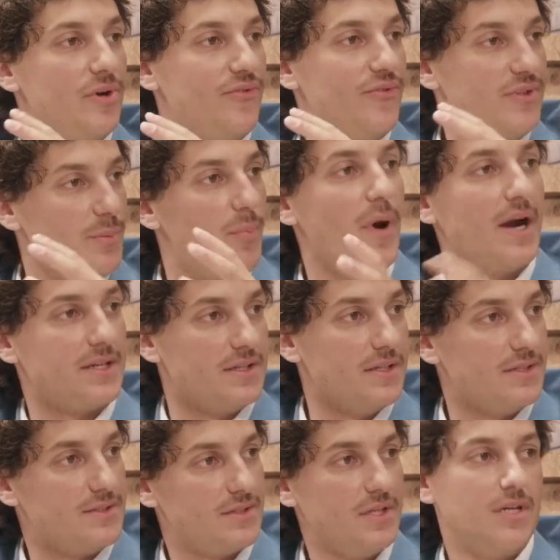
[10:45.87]
the
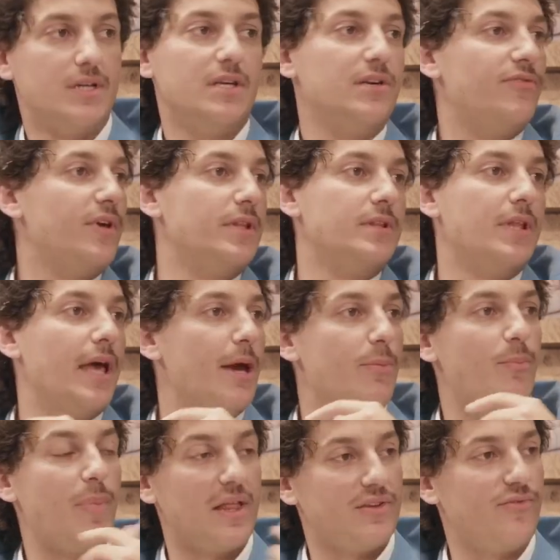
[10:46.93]
partners, even
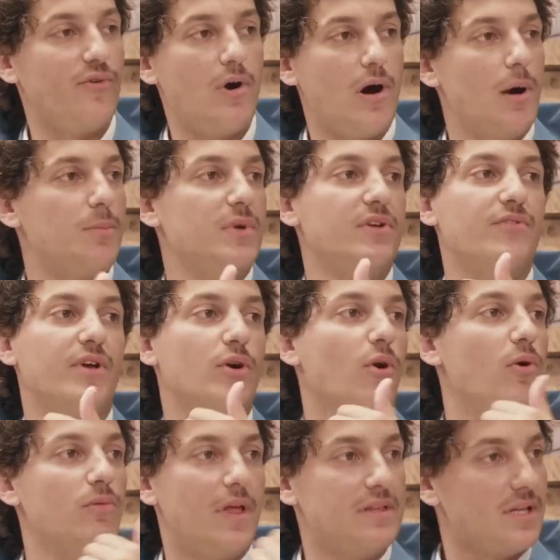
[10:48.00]
platform, even
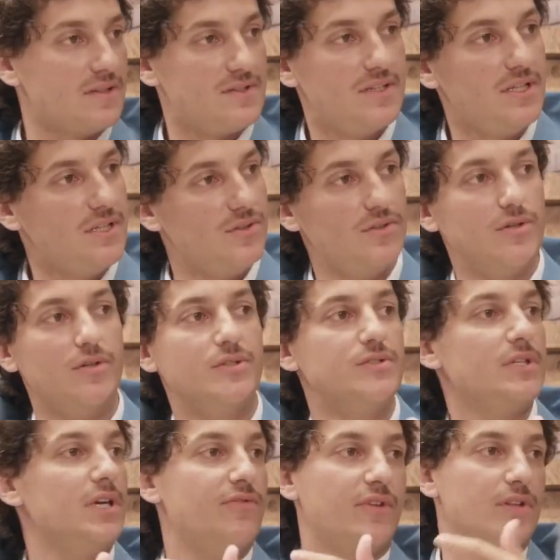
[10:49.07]
online casinos,
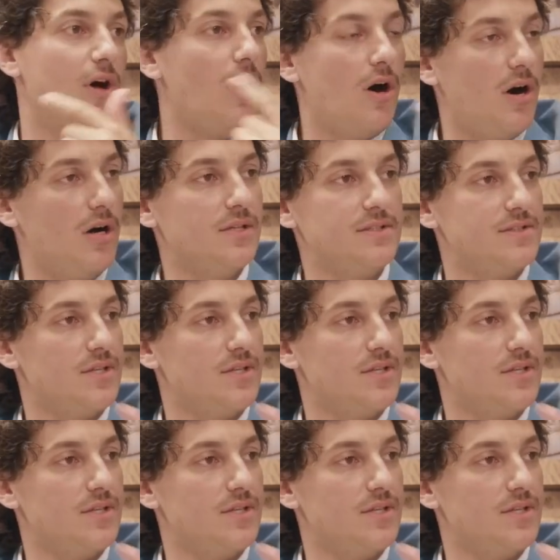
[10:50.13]
even odds.